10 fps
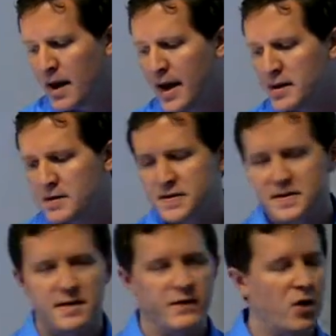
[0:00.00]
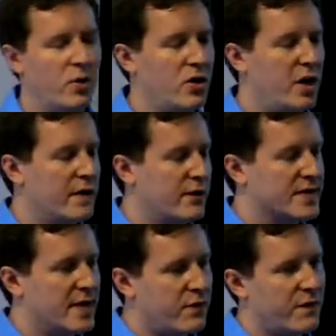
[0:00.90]
And even though we're called the Free
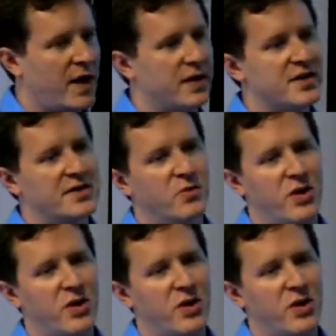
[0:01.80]
Software Foundation,